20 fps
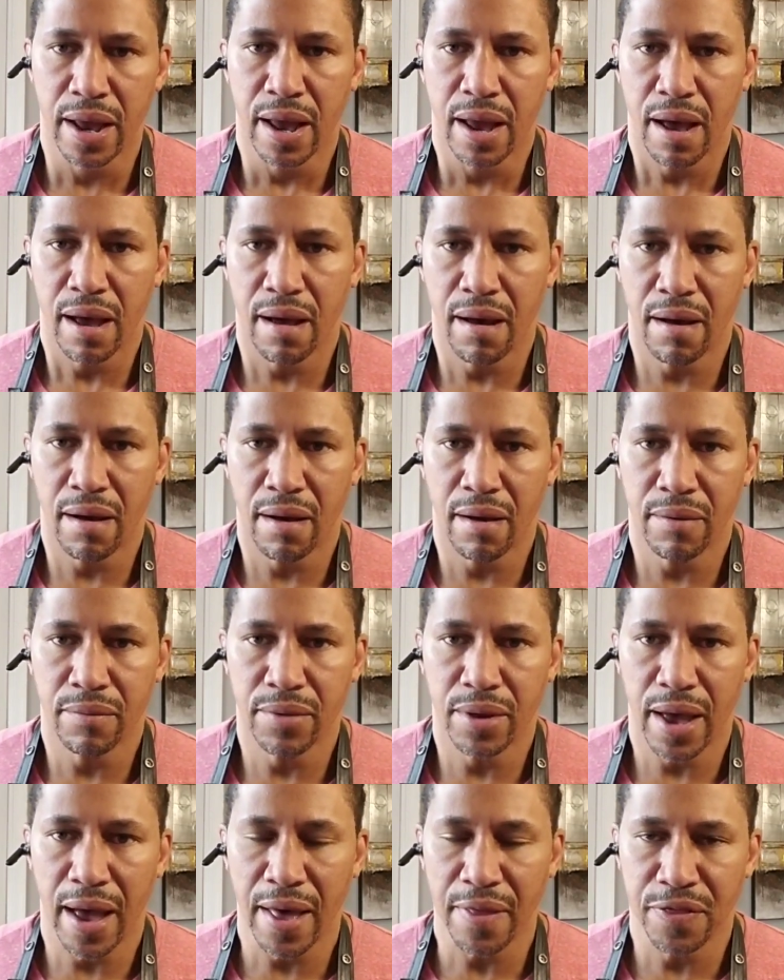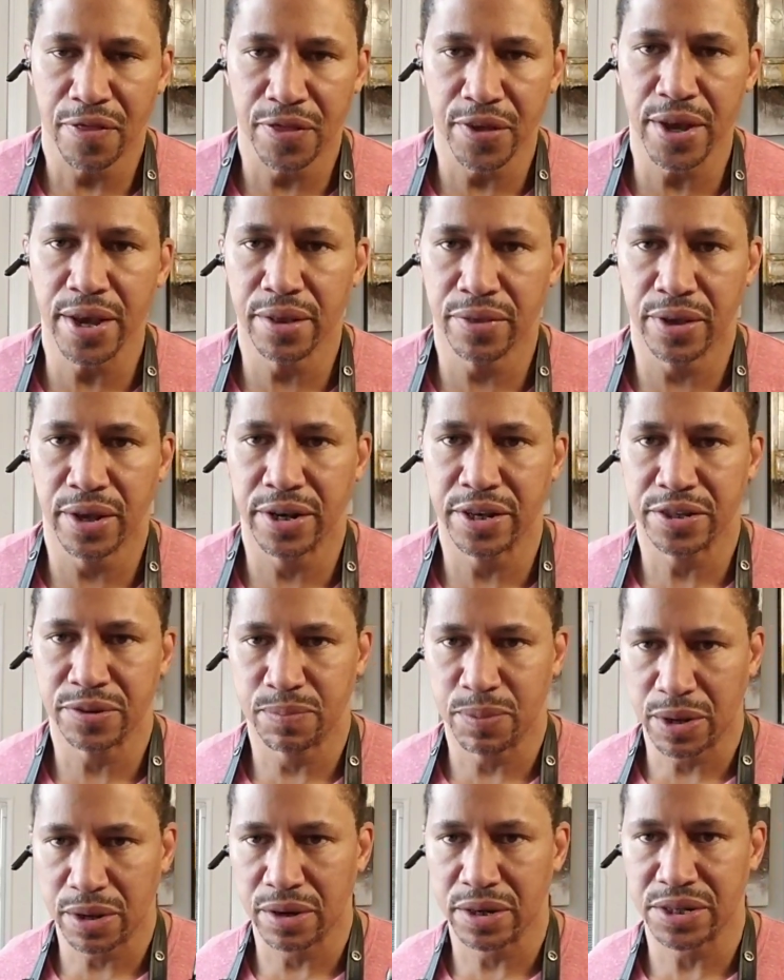I think that it's
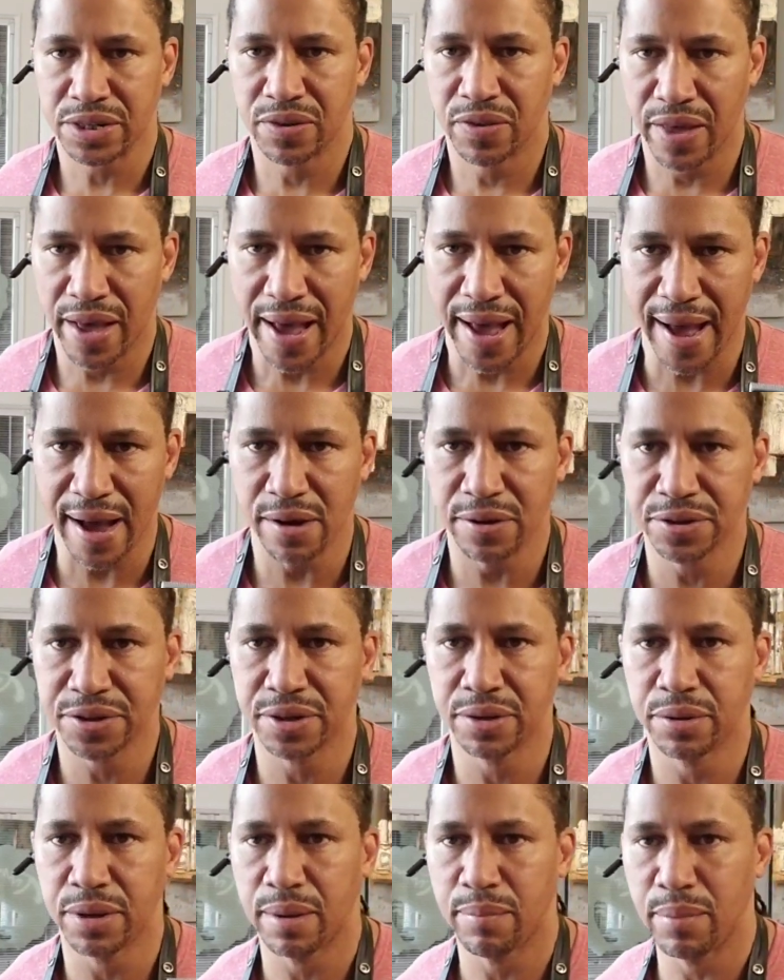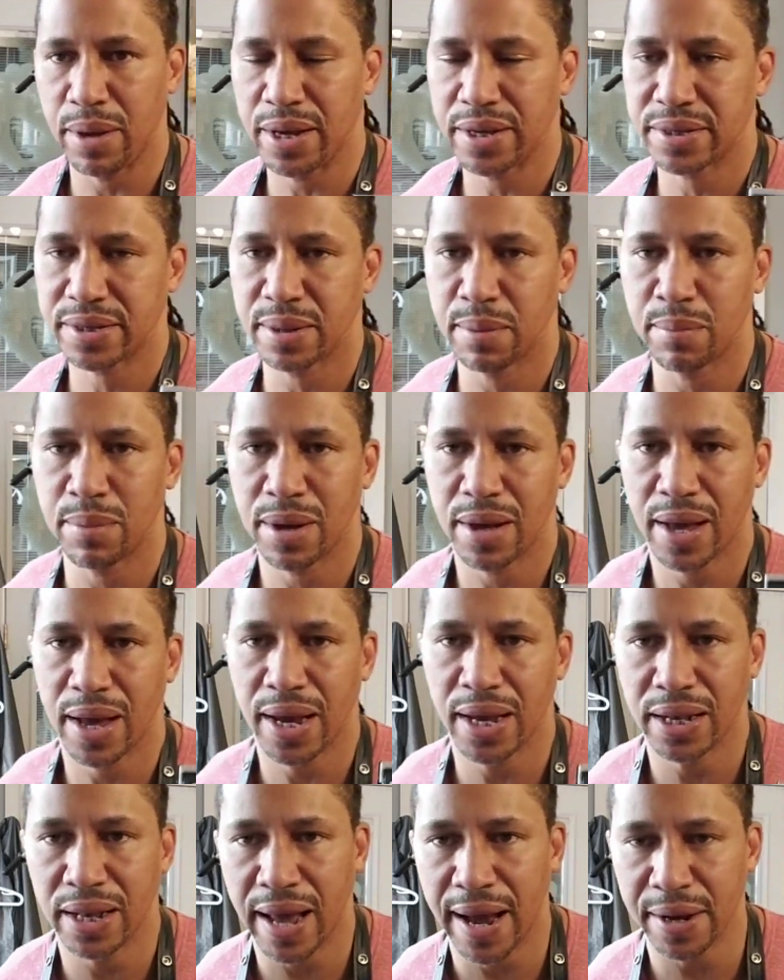because of the housing that makes them
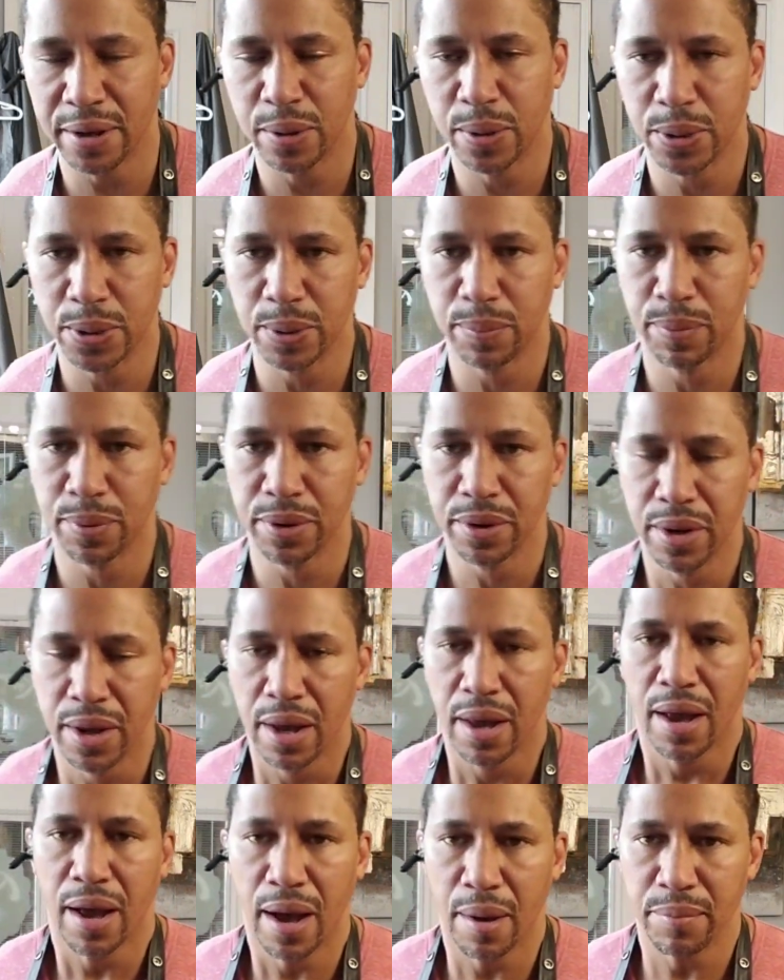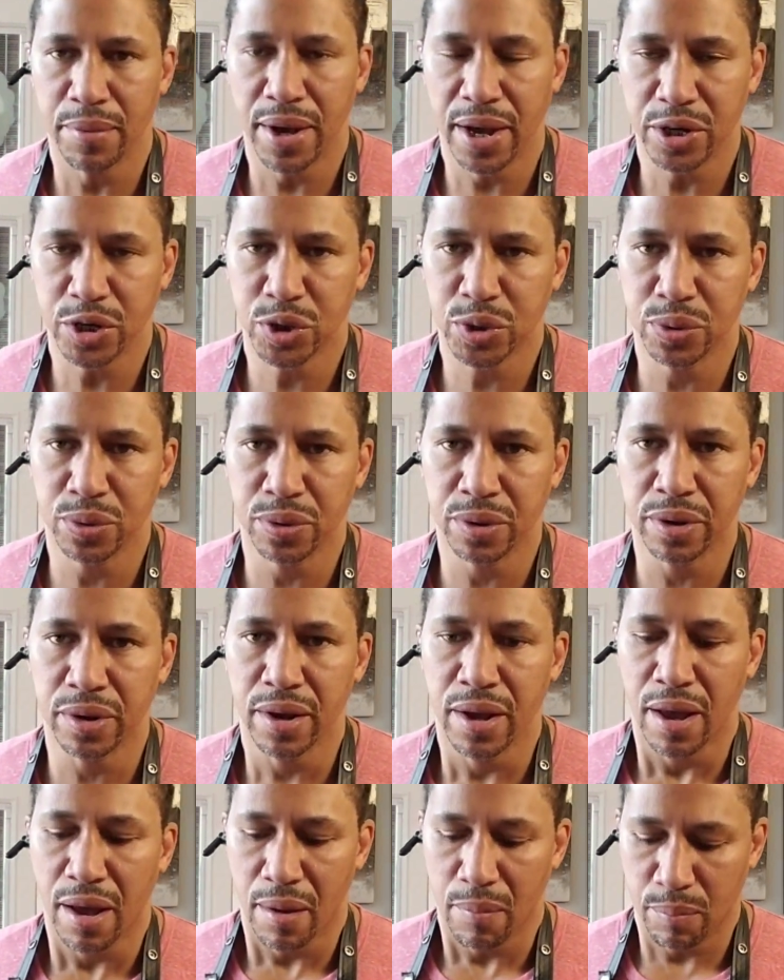a lighter clipper. I'm not sure,
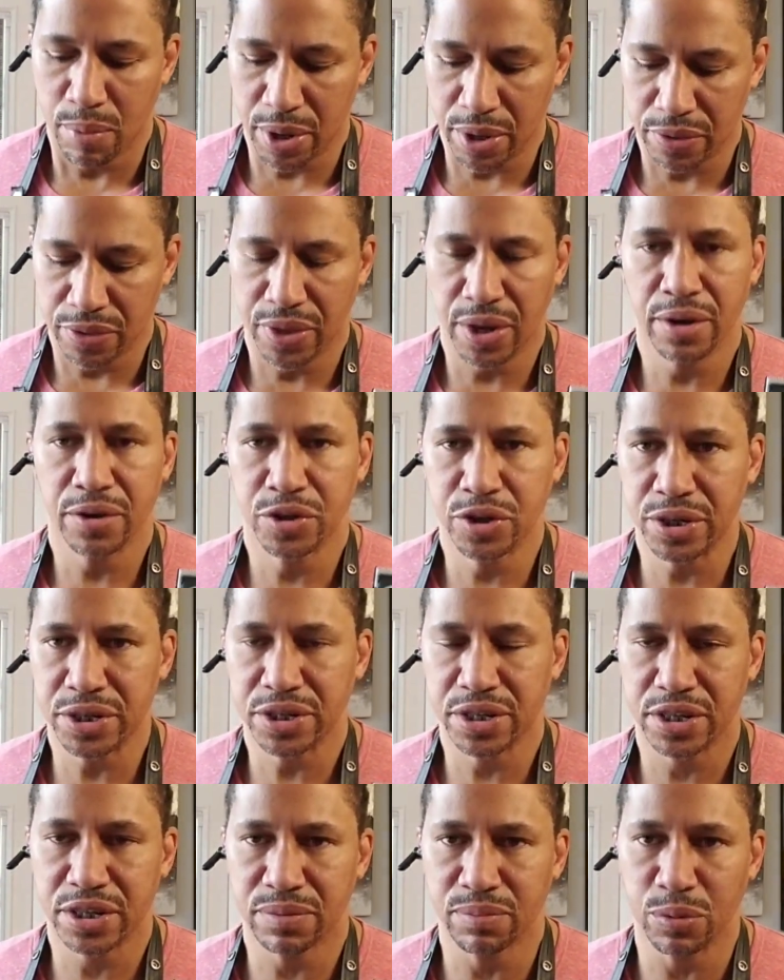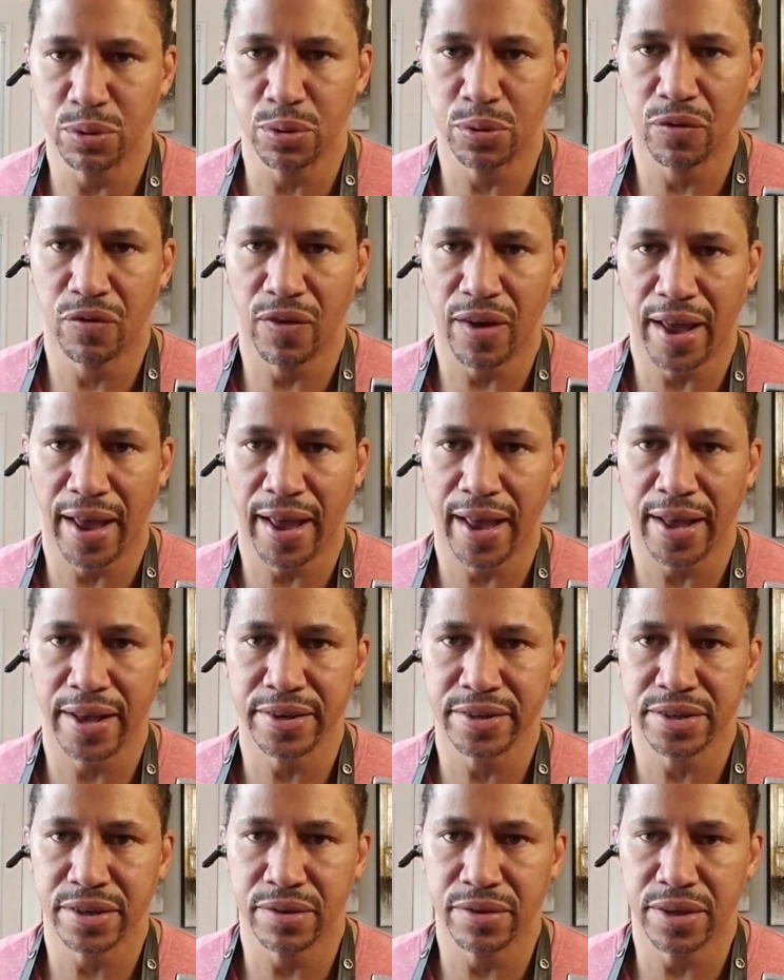but they're just as smooth
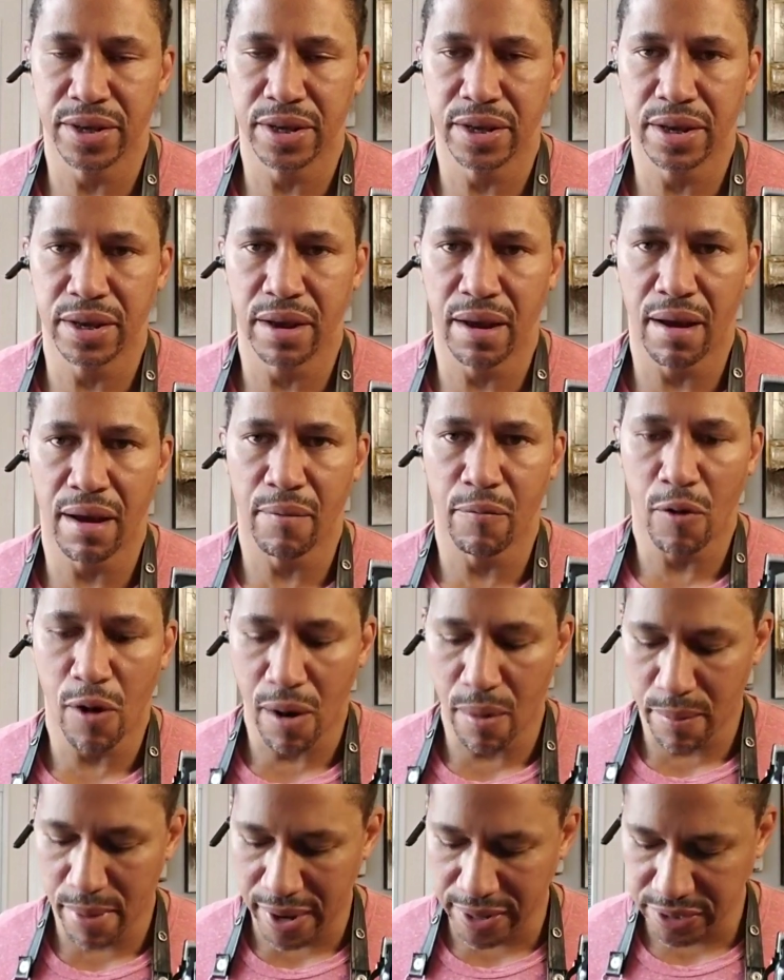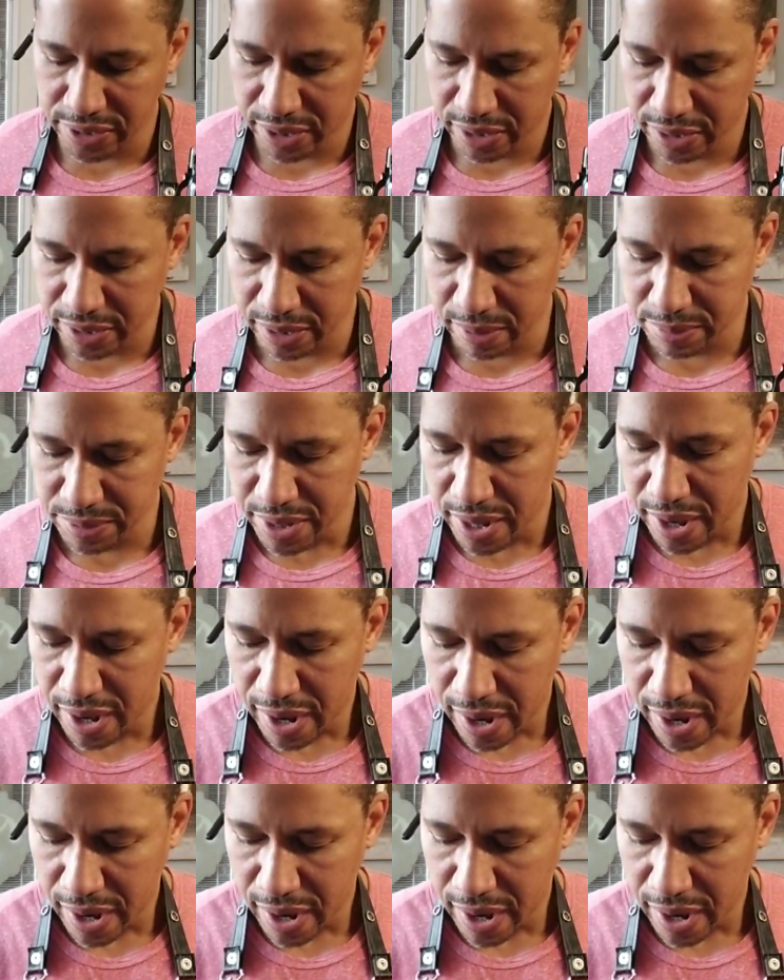as the Wahl Magic Clips.